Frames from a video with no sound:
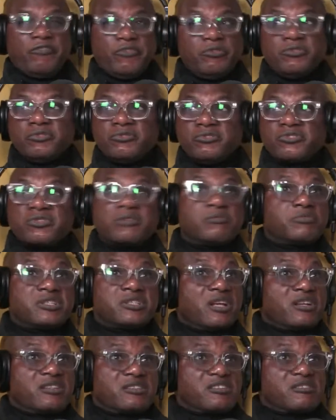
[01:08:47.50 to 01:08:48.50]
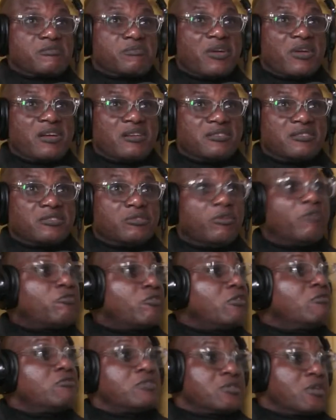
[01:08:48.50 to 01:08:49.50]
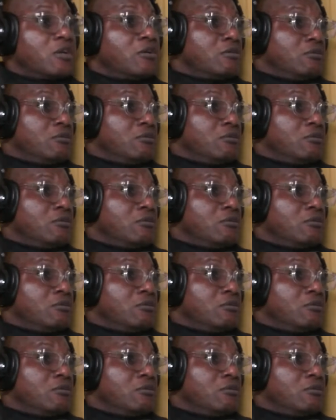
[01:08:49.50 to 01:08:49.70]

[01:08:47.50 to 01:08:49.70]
if you do something that is bad, your friend will tell